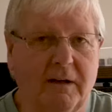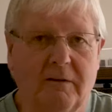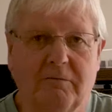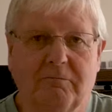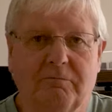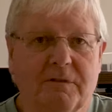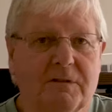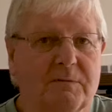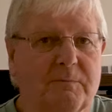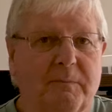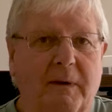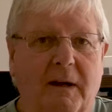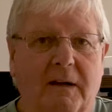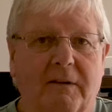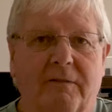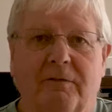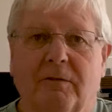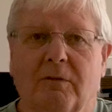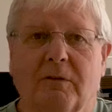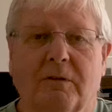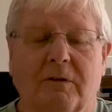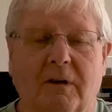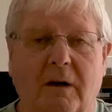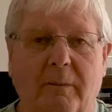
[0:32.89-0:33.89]

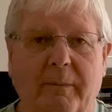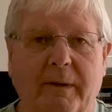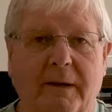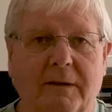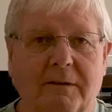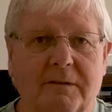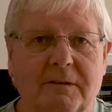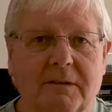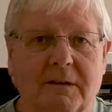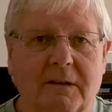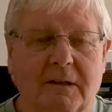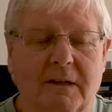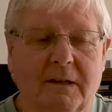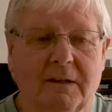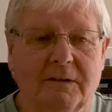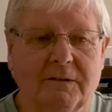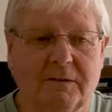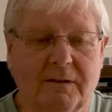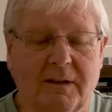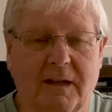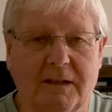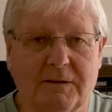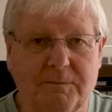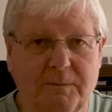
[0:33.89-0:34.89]
respectful comments.
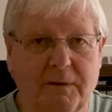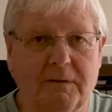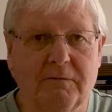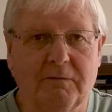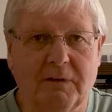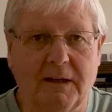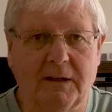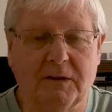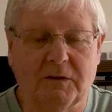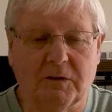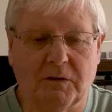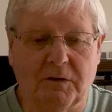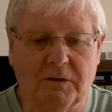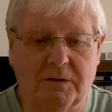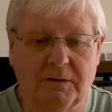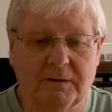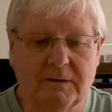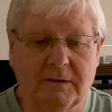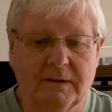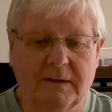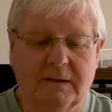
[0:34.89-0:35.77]
So that's been really good.